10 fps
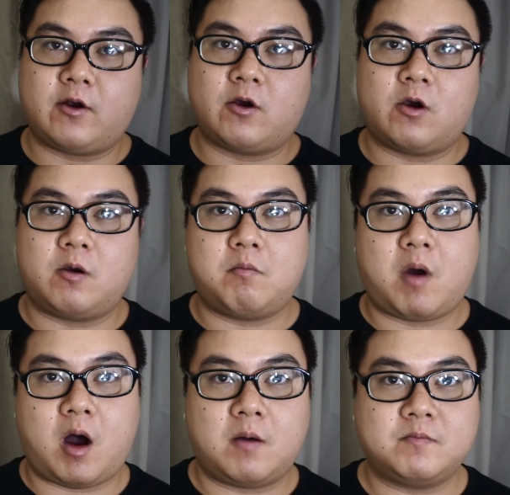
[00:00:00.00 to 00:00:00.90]
her
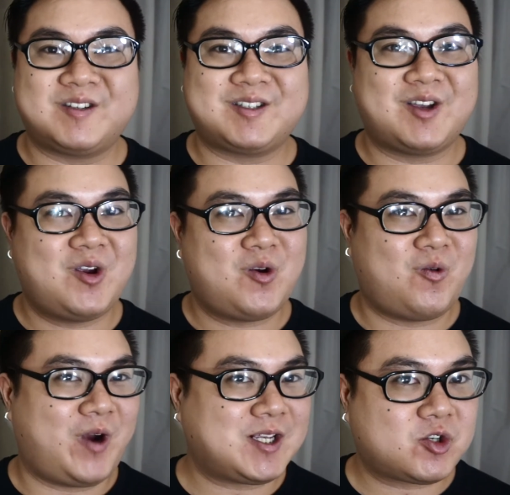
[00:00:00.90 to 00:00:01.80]
mom's
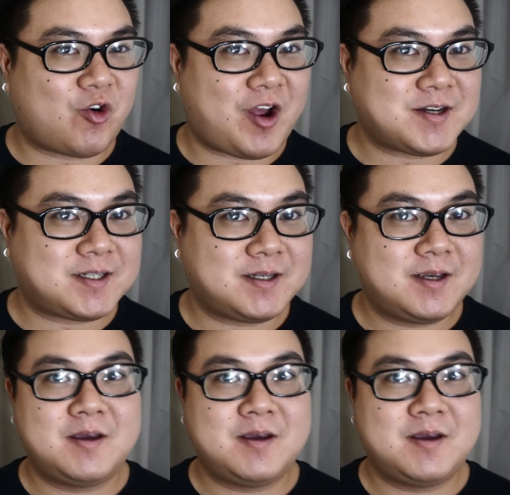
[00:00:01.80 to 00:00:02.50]
restaurant,